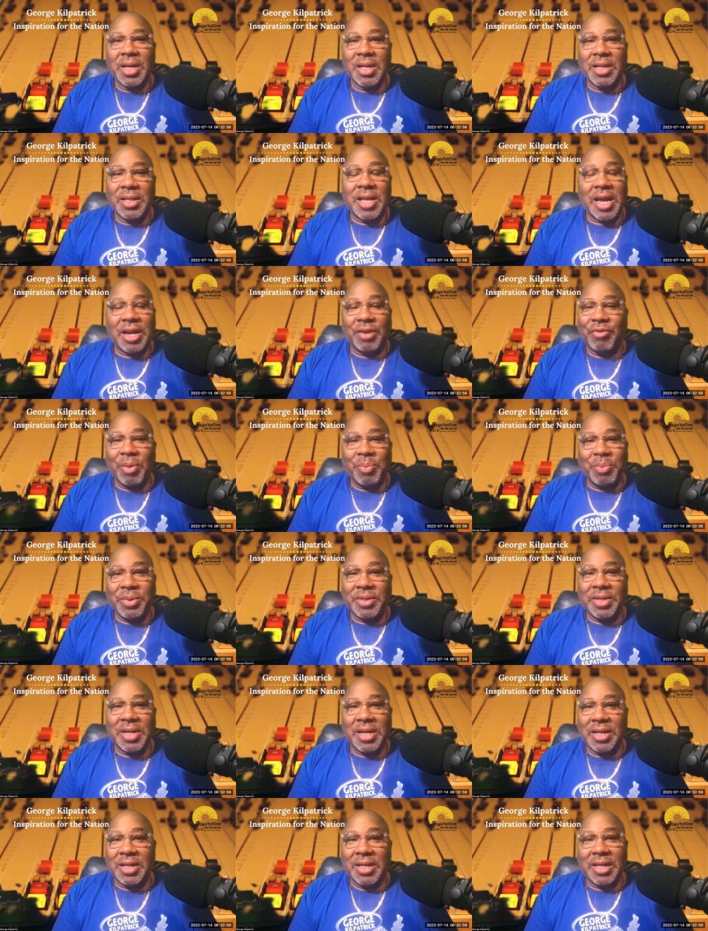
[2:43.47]
that are
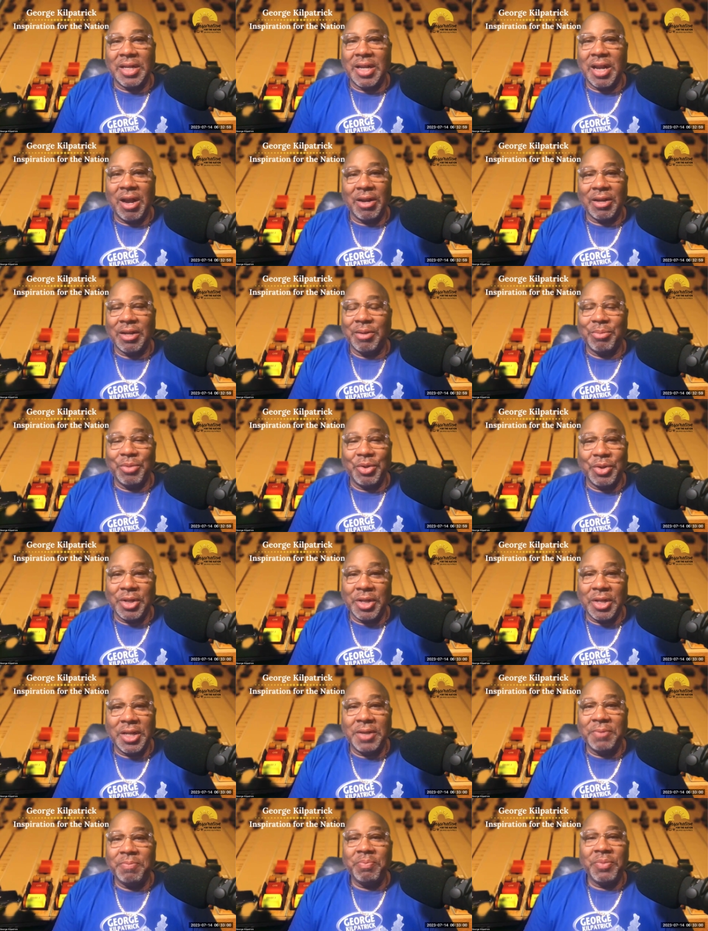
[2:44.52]
represented in our
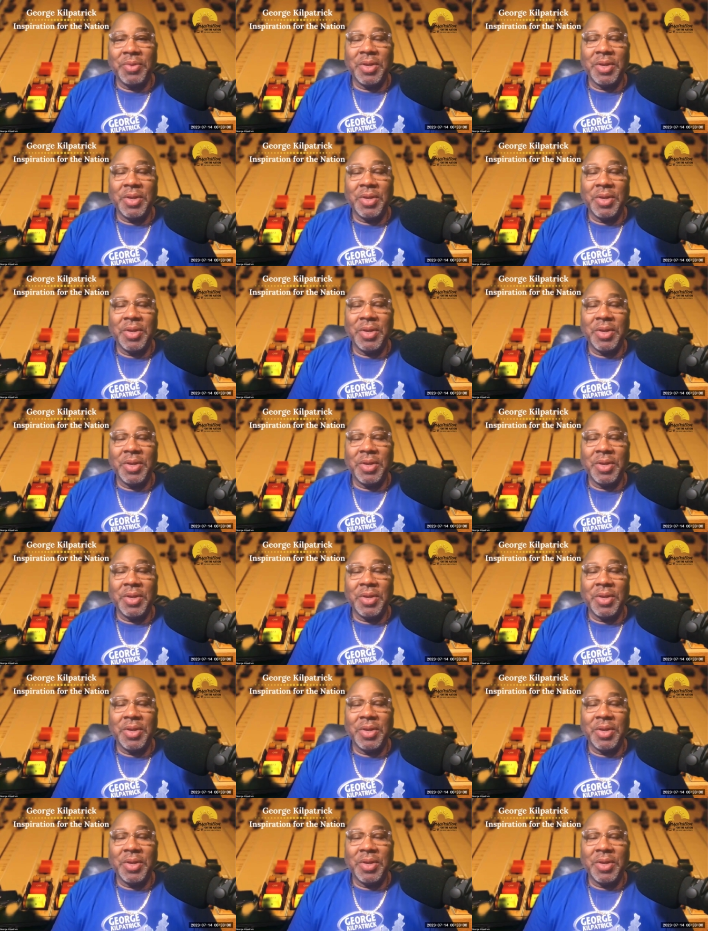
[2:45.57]
community.